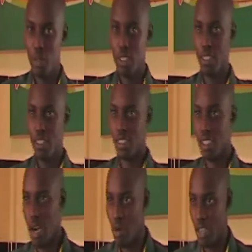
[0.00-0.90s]
You see
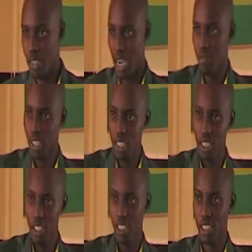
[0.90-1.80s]
that we're on the
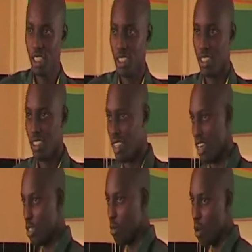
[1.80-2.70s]
average, you're on
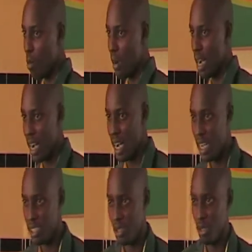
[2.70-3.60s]
the poor part,